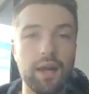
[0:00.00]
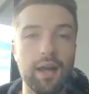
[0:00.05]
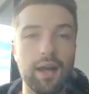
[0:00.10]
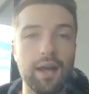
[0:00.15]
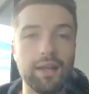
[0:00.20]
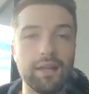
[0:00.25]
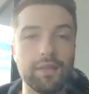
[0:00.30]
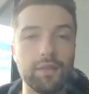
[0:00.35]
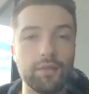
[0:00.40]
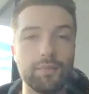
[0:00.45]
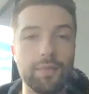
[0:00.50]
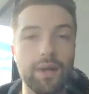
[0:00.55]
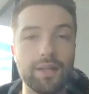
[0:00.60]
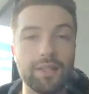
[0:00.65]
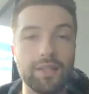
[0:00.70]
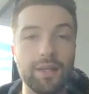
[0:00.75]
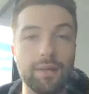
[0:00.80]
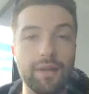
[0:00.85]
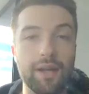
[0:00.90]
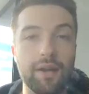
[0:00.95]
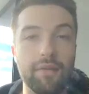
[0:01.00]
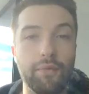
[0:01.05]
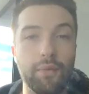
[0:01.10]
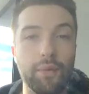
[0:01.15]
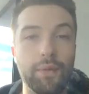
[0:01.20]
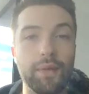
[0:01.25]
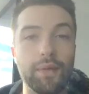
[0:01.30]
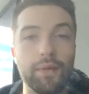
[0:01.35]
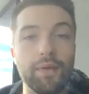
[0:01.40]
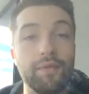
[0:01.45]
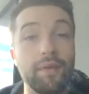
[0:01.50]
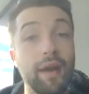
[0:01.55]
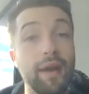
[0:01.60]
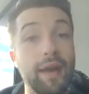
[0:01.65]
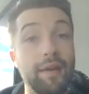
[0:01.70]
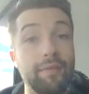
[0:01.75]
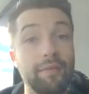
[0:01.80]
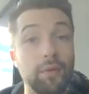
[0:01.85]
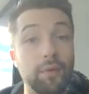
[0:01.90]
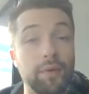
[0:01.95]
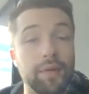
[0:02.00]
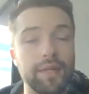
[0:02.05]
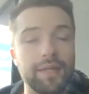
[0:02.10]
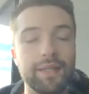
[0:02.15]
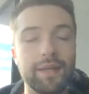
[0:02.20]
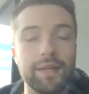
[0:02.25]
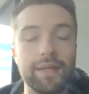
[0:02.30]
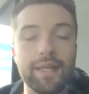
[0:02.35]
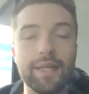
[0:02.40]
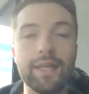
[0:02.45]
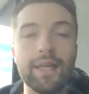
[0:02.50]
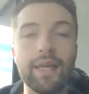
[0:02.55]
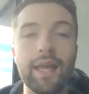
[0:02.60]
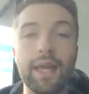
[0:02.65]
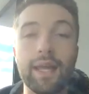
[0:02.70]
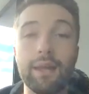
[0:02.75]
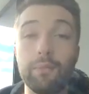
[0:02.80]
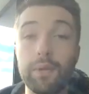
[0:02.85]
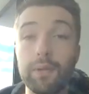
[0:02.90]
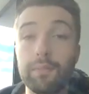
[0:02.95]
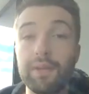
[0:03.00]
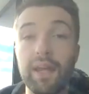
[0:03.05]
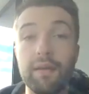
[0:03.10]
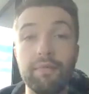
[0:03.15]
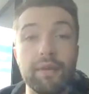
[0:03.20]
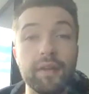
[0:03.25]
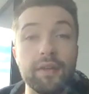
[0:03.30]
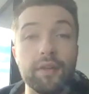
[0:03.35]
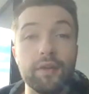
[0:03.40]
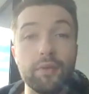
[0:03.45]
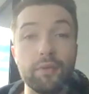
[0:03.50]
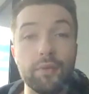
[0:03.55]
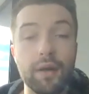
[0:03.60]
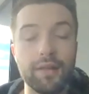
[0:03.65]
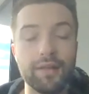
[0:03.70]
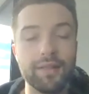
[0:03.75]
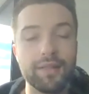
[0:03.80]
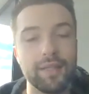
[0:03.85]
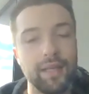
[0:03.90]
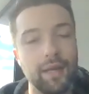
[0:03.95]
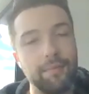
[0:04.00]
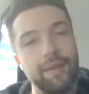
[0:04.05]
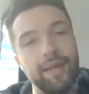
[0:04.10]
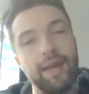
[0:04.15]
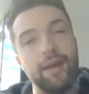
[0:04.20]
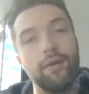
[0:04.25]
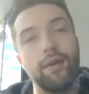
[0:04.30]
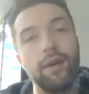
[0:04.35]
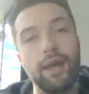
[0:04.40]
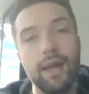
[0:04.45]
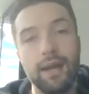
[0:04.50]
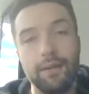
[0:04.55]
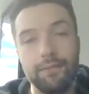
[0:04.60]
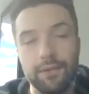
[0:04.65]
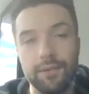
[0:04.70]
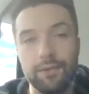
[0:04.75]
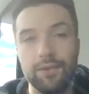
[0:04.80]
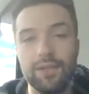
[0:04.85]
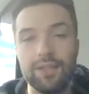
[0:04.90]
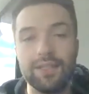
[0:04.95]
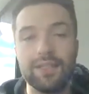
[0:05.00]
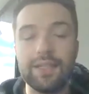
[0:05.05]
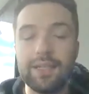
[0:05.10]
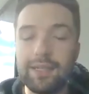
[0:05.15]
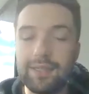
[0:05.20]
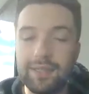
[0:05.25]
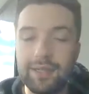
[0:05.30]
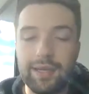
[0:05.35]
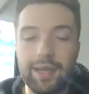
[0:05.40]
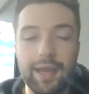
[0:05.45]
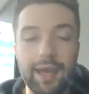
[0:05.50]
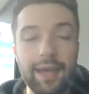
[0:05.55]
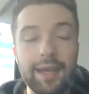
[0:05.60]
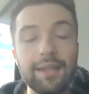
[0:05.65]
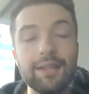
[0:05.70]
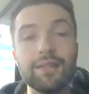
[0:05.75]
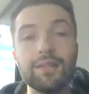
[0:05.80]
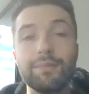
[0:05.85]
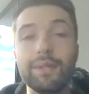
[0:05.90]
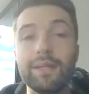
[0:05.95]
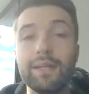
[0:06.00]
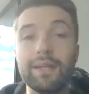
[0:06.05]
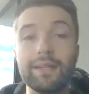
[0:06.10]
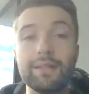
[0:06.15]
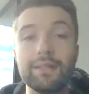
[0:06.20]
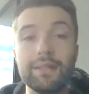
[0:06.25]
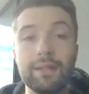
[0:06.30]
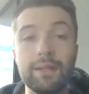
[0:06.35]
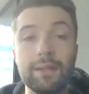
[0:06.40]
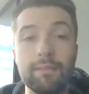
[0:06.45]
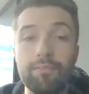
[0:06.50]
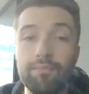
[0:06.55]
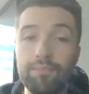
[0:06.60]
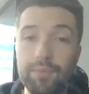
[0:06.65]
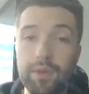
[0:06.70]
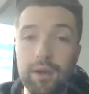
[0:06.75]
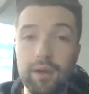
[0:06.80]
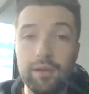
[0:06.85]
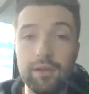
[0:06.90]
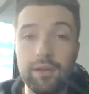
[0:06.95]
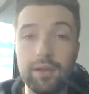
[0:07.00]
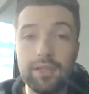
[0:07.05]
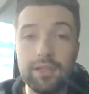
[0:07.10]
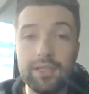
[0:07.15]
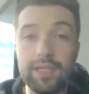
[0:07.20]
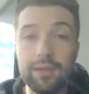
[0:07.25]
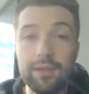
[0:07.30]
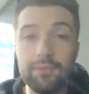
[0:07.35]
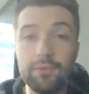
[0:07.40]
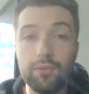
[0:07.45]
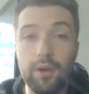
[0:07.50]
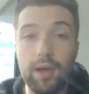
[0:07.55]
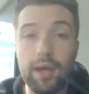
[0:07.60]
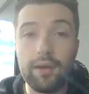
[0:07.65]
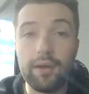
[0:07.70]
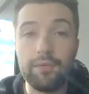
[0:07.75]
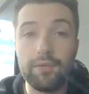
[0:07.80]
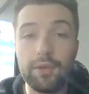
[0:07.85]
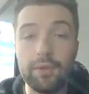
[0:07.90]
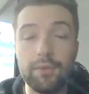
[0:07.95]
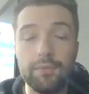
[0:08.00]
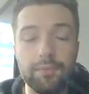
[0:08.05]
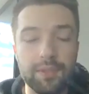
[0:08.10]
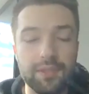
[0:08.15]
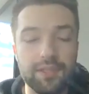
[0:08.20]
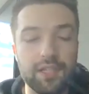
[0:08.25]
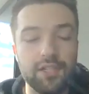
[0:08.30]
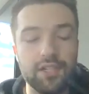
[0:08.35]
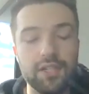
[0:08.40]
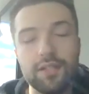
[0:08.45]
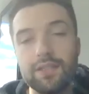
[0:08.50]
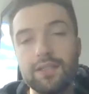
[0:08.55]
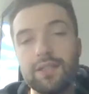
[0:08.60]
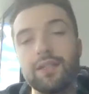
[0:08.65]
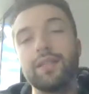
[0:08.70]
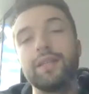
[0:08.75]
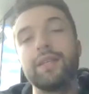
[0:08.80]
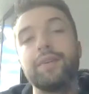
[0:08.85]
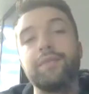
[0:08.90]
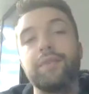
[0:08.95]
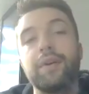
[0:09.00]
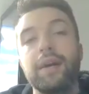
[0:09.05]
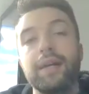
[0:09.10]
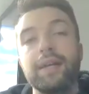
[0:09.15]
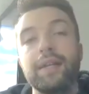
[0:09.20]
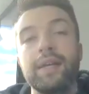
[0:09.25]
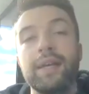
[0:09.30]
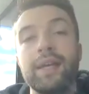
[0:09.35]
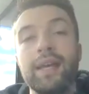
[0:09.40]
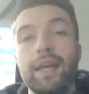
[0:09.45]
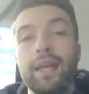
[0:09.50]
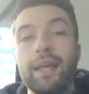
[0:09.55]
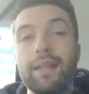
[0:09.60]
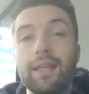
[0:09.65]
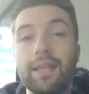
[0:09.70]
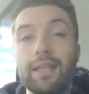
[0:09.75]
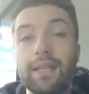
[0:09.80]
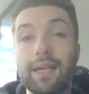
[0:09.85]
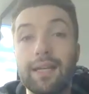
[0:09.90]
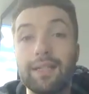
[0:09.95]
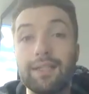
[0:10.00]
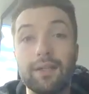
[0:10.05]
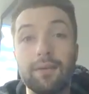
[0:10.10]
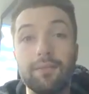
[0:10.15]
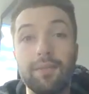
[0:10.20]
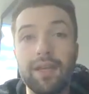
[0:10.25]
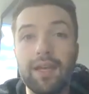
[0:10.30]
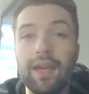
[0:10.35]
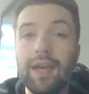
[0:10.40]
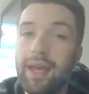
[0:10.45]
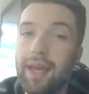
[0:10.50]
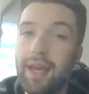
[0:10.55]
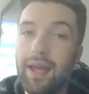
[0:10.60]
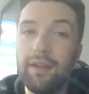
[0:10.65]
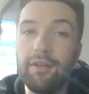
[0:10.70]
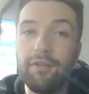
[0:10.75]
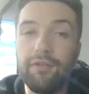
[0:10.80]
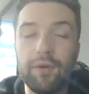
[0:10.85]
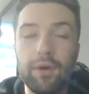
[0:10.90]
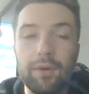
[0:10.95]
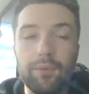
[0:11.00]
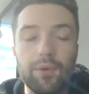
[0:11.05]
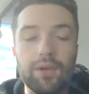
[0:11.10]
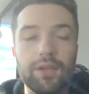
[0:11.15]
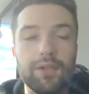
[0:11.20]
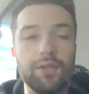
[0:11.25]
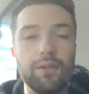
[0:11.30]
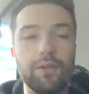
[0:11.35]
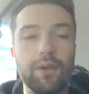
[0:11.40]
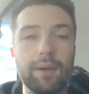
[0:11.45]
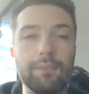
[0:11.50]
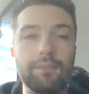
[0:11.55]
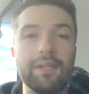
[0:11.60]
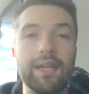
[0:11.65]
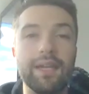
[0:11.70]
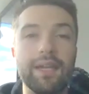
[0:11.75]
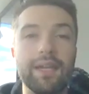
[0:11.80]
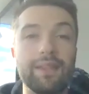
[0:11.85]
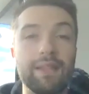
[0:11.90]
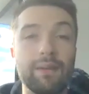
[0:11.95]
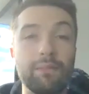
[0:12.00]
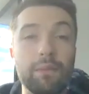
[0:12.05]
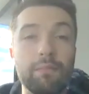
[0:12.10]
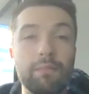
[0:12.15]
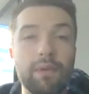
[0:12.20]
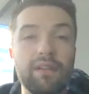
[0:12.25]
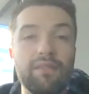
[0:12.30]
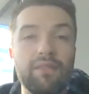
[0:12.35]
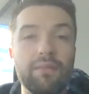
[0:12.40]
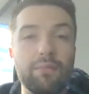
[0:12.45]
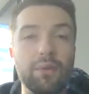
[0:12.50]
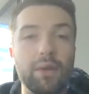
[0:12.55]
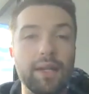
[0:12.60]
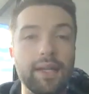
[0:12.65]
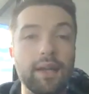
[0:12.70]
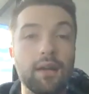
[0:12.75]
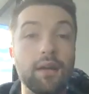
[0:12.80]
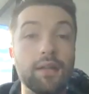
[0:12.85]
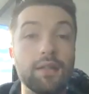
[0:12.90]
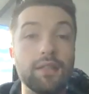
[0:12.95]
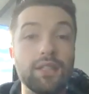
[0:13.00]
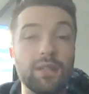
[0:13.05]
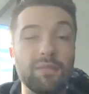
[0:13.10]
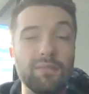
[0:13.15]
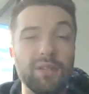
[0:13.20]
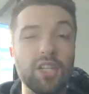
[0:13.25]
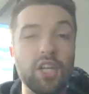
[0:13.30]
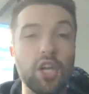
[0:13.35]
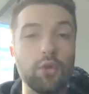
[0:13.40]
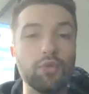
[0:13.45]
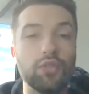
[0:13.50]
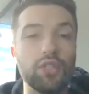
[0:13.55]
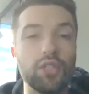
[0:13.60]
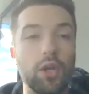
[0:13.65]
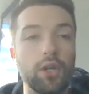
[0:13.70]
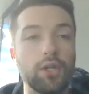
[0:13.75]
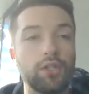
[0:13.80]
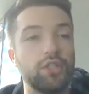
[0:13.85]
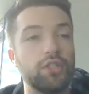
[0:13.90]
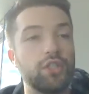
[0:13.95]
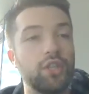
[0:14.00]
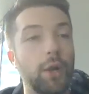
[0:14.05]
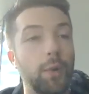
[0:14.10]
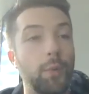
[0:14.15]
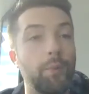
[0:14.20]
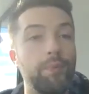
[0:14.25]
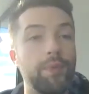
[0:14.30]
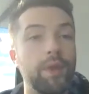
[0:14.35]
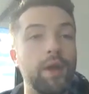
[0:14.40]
I got those mocks coming out for you if I haven't already done it. And we're going to be having new ones coming out after this season ends because a lot of teams will have their positions solidified. And then that's going to be a fun one to update. And then we might even bring on some co stars. So